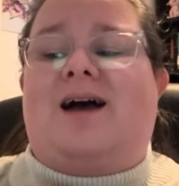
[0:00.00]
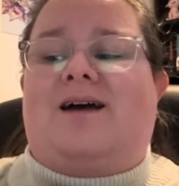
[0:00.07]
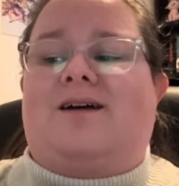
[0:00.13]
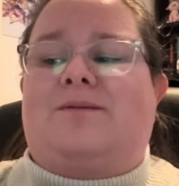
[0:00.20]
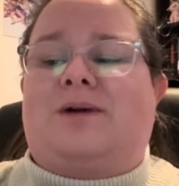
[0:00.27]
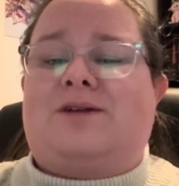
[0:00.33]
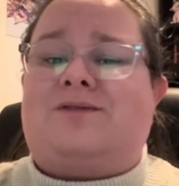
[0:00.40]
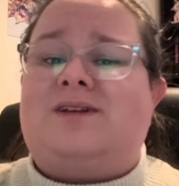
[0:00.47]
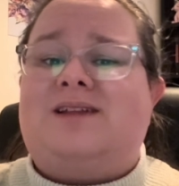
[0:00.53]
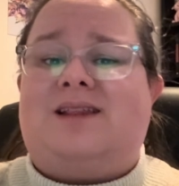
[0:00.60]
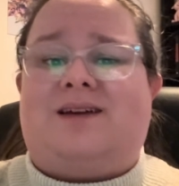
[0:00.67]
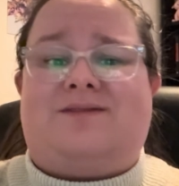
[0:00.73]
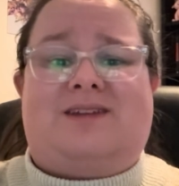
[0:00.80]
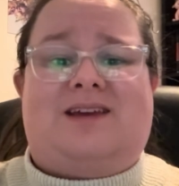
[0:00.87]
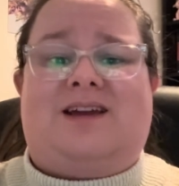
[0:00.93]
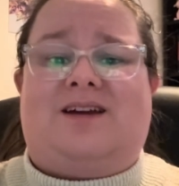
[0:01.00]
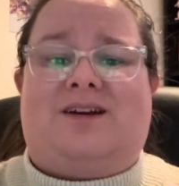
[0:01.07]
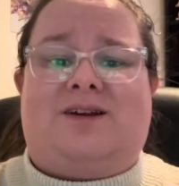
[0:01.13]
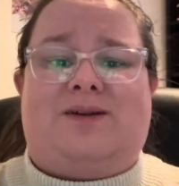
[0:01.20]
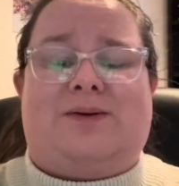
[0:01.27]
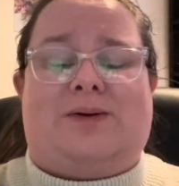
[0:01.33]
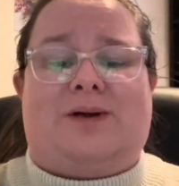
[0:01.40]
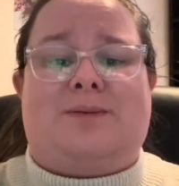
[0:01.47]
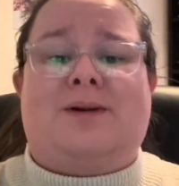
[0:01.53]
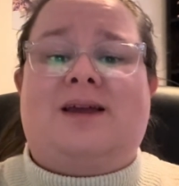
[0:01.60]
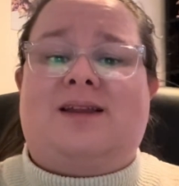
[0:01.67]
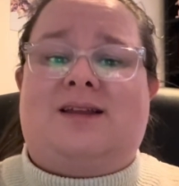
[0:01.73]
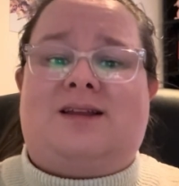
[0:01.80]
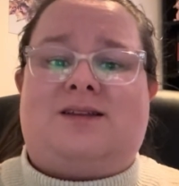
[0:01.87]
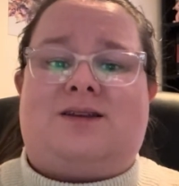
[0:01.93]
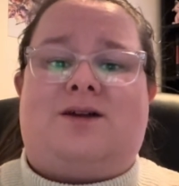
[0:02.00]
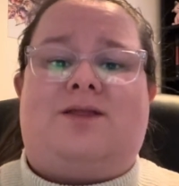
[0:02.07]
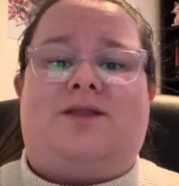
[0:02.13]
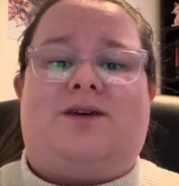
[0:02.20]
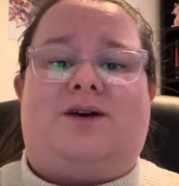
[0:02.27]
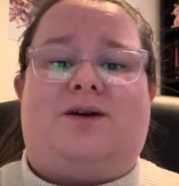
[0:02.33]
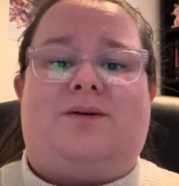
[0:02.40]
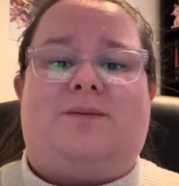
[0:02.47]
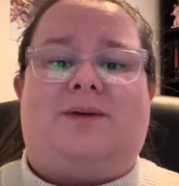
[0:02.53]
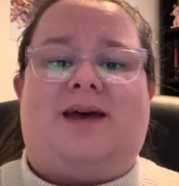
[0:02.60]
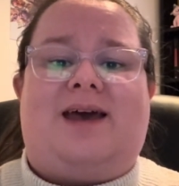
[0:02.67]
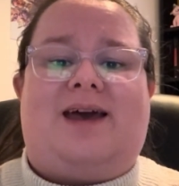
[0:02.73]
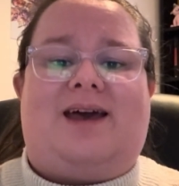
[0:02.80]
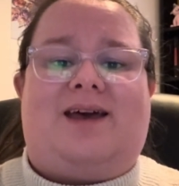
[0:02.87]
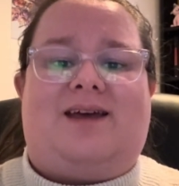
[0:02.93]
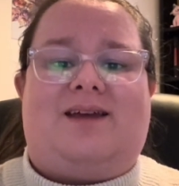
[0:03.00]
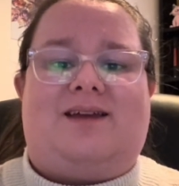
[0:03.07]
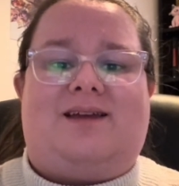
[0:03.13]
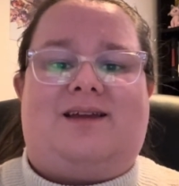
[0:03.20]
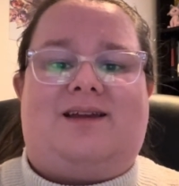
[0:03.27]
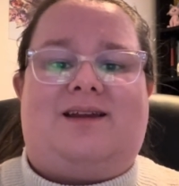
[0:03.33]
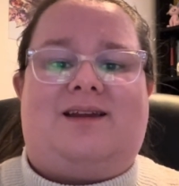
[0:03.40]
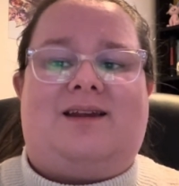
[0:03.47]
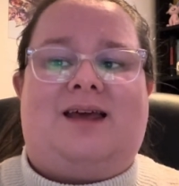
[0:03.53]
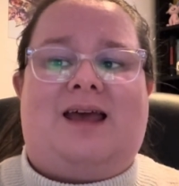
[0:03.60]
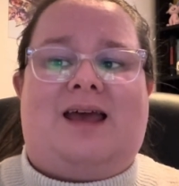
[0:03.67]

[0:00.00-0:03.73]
I'd really love to hear your opinions on them, and